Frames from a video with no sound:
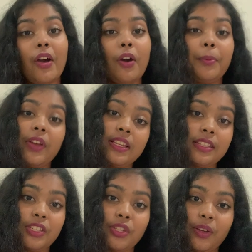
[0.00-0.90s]
Hope you guys
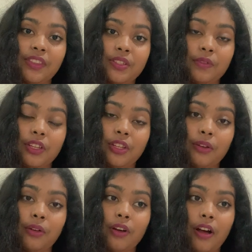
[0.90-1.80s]
enjoyed this
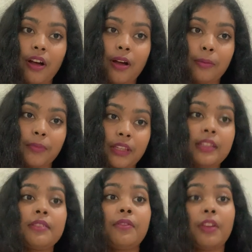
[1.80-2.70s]
video. Um, it
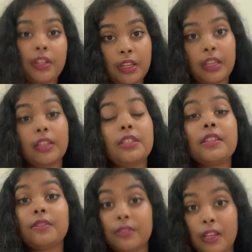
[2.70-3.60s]
is very, it
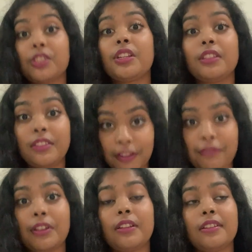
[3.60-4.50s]
is such a
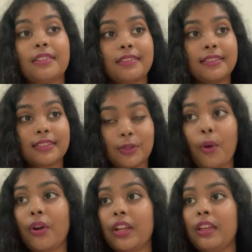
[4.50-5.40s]
different
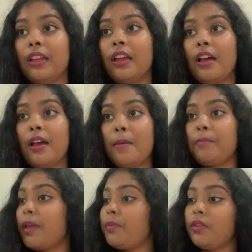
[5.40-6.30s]
story.
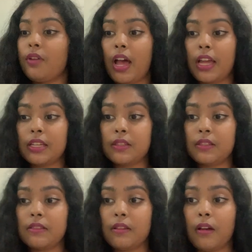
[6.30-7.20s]
Maybe you
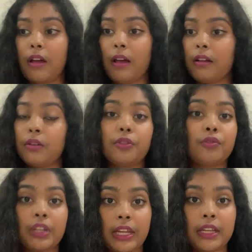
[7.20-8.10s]
guys could
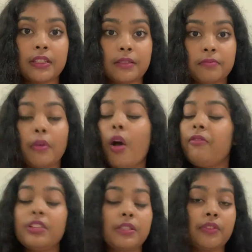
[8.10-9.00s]
relate.
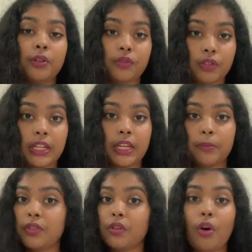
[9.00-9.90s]
Obviously we could relate,
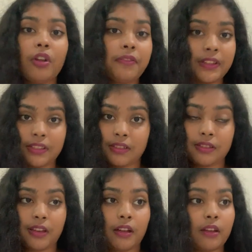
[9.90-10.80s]
because all of us are
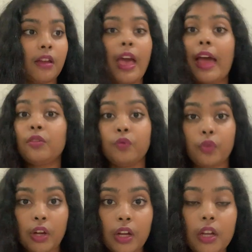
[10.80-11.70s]
stuck at
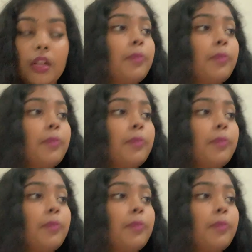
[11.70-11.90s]
work.